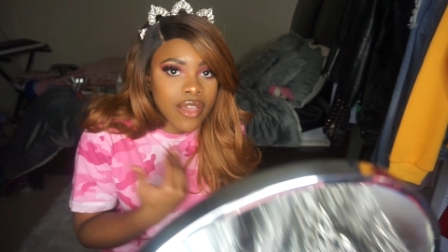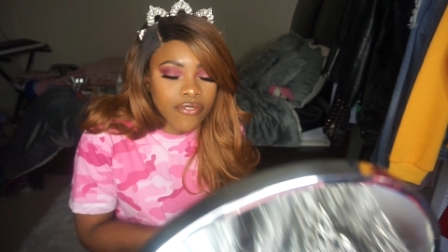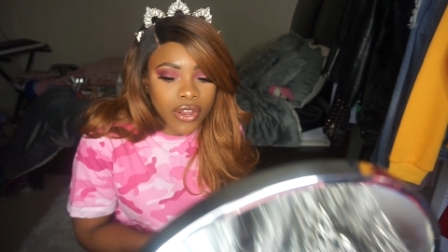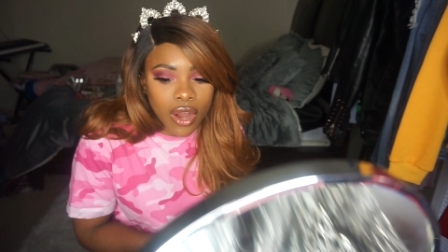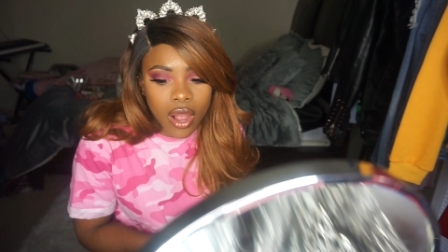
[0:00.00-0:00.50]

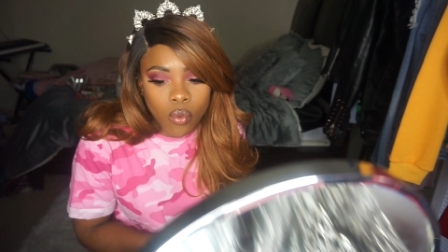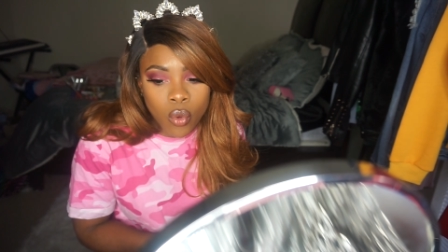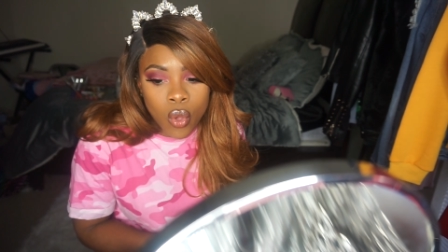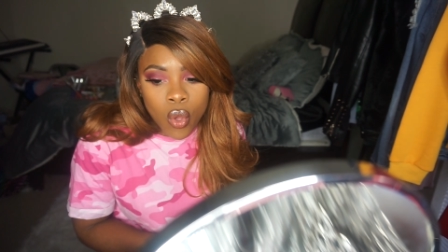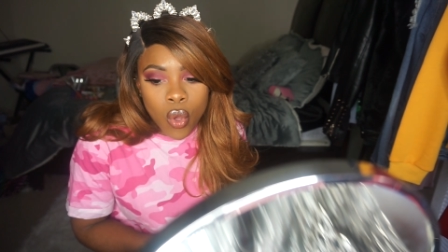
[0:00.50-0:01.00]
figure out
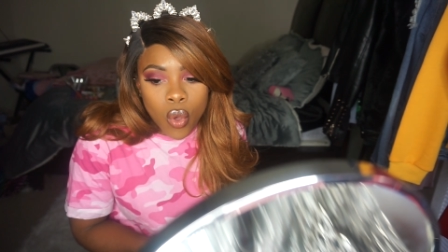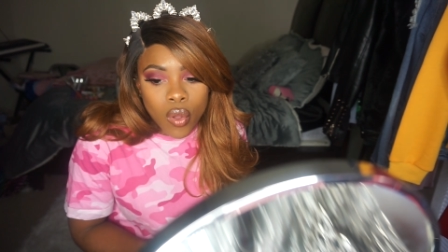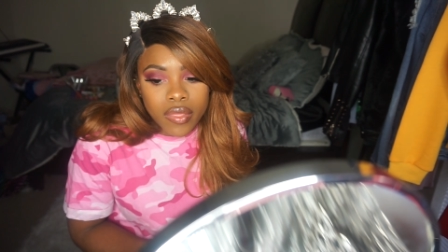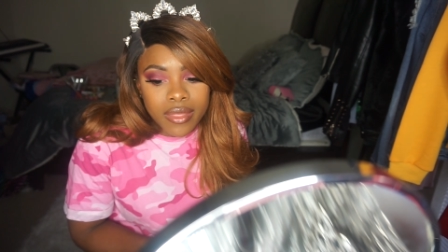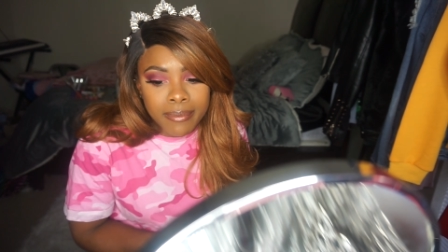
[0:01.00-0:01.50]

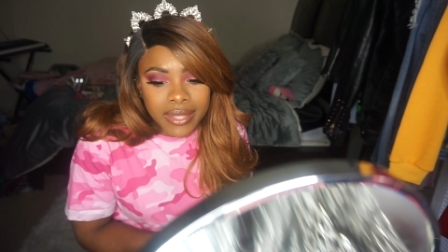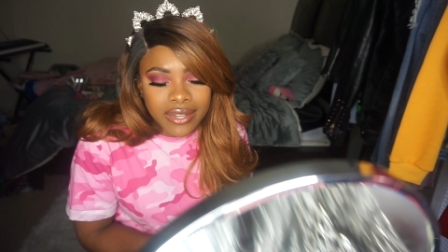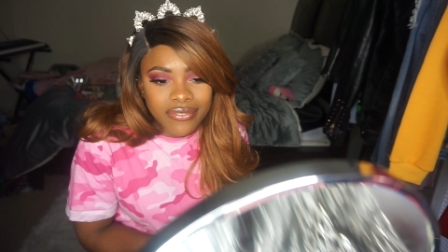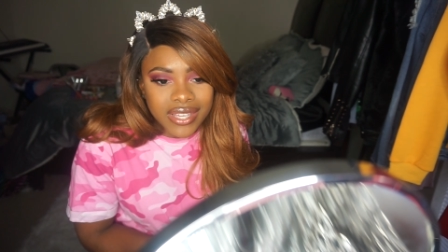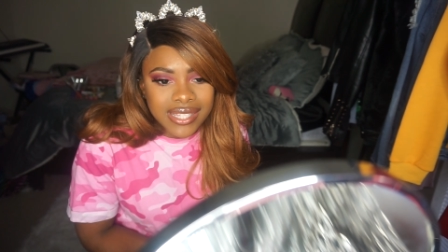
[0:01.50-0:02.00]
the
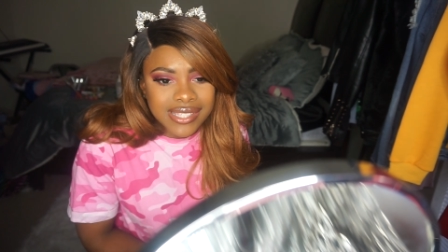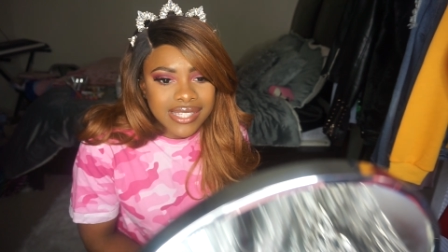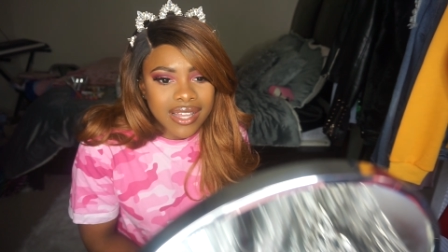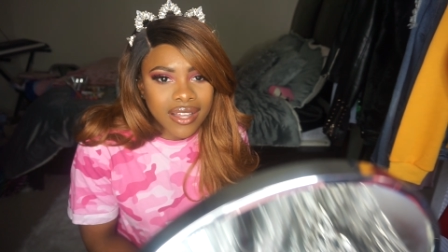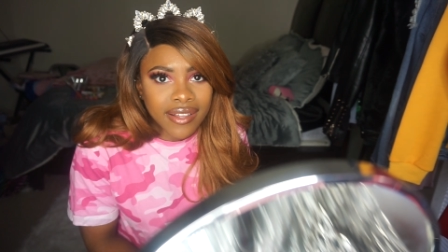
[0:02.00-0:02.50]

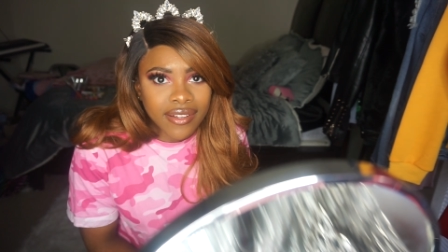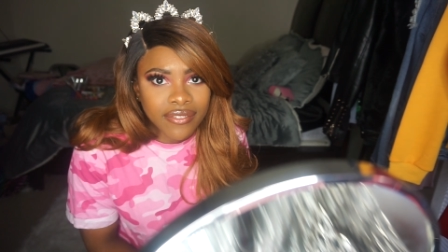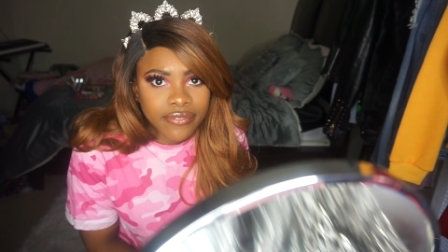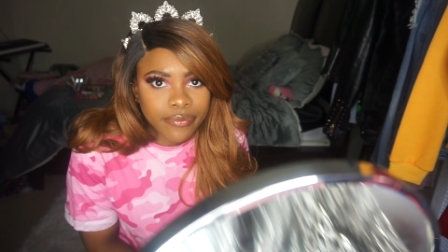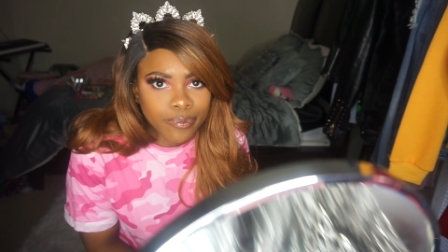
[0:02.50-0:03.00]
benefits
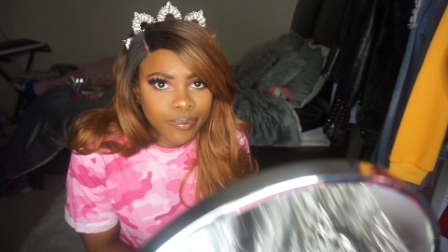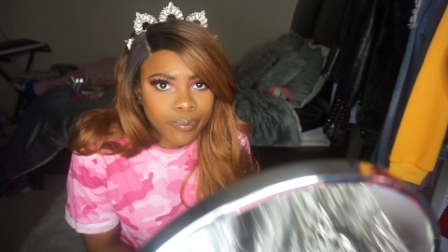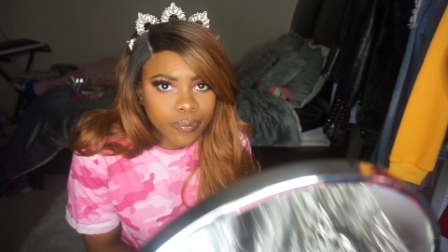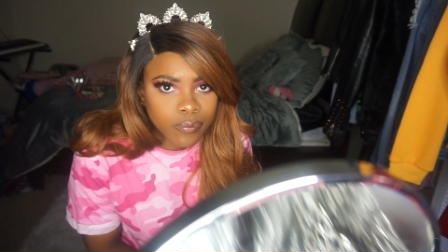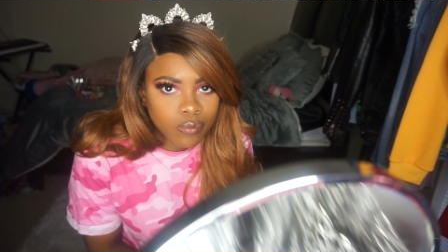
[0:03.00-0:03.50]
of
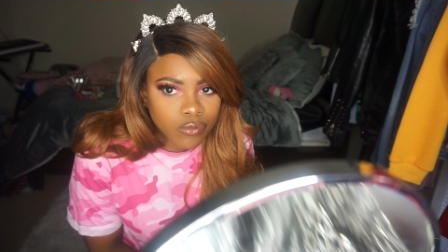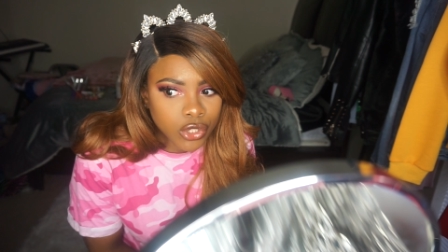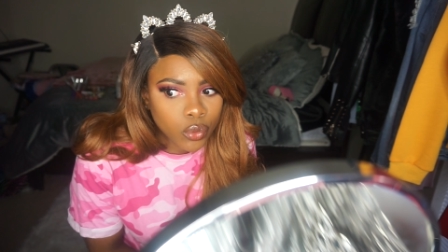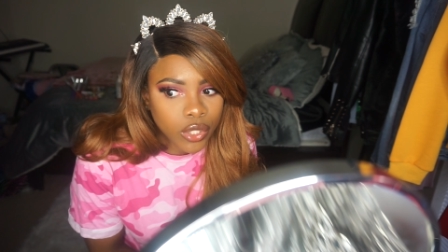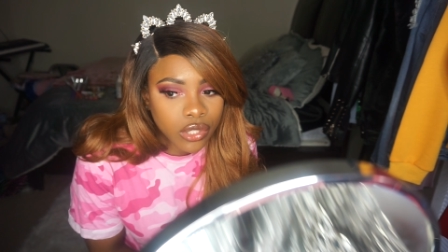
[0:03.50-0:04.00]

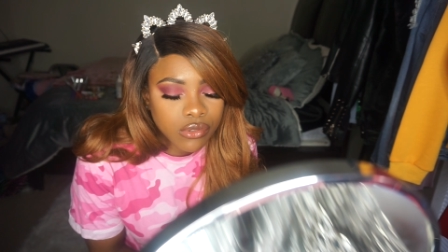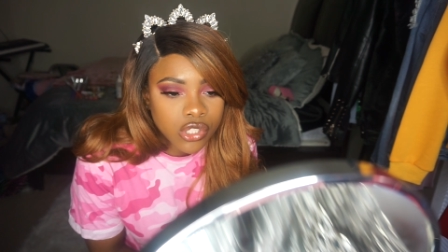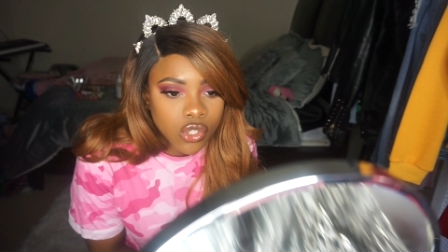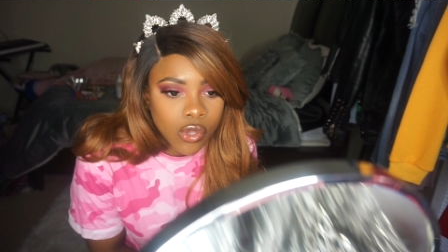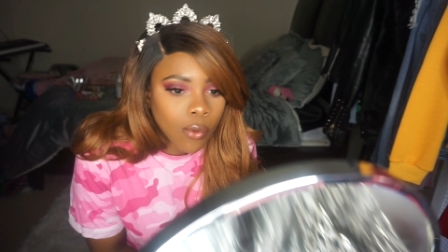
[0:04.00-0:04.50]
doing
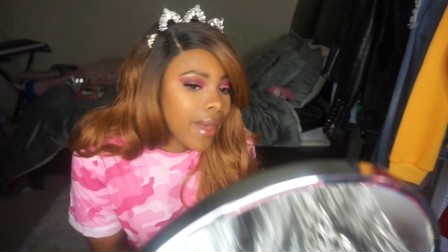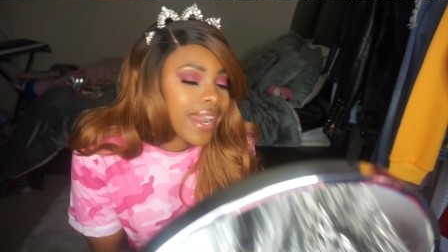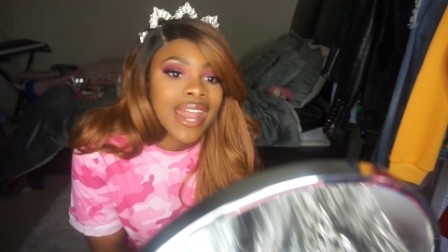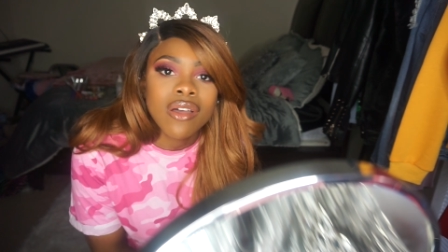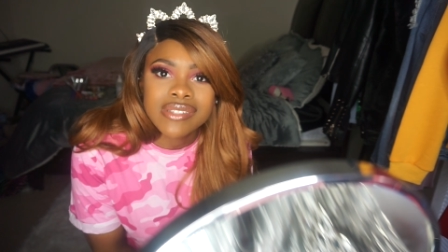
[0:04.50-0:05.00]
YouTube.
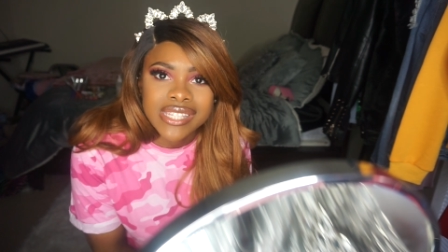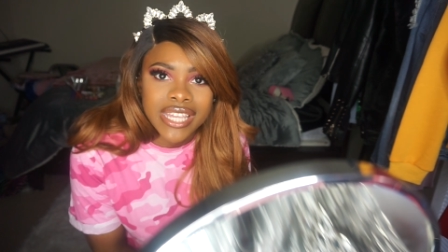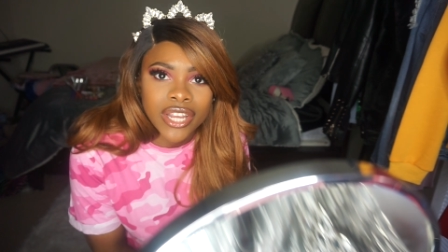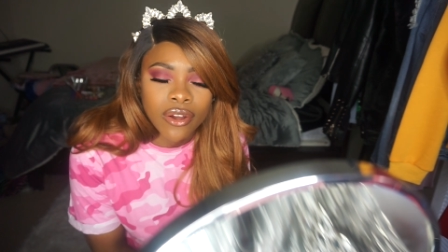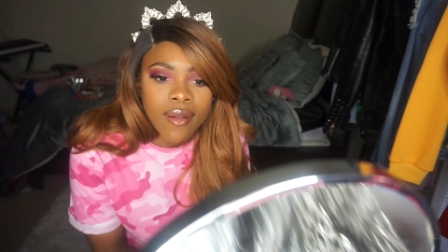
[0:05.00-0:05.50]
And I don't
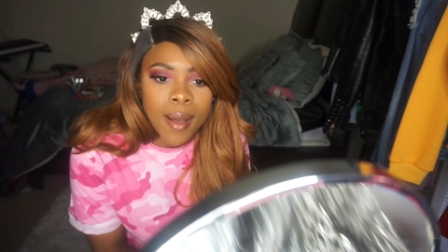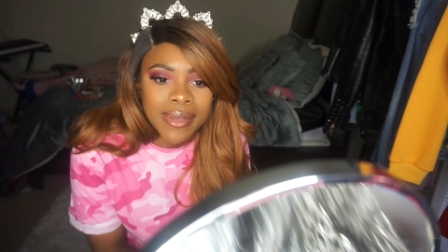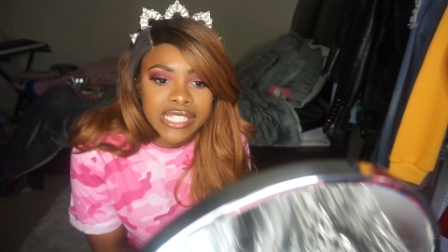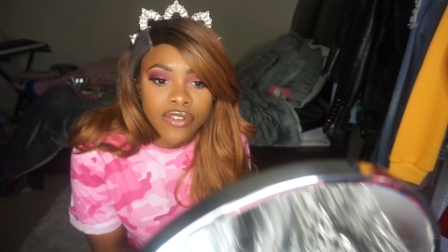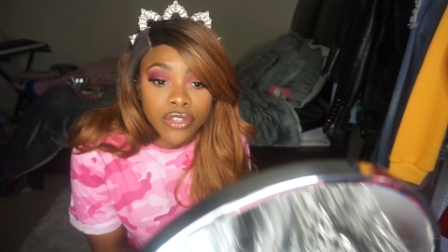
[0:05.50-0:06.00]
sit here and call
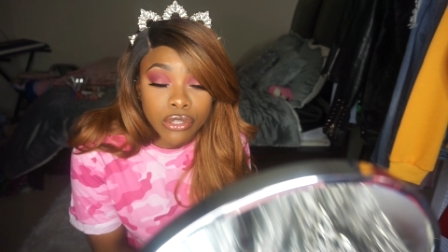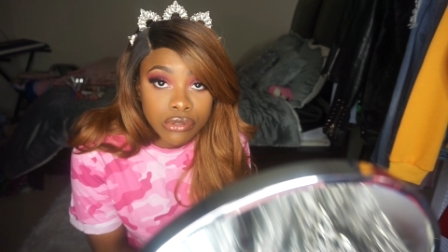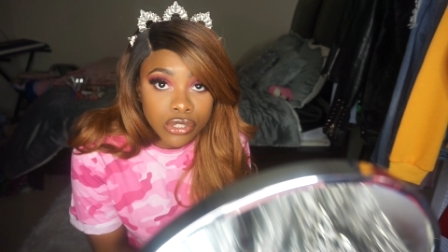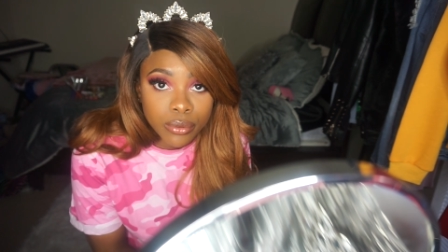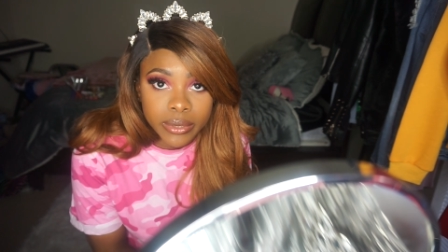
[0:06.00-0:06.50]
myself a
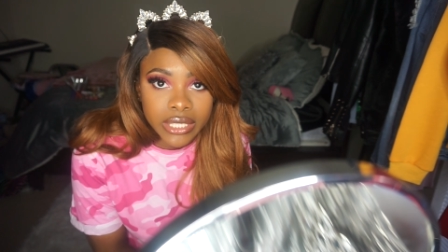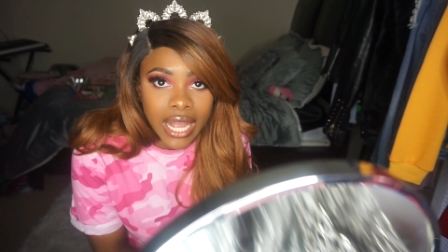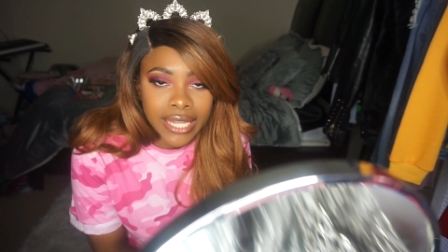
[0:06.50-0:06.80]
YouTuber.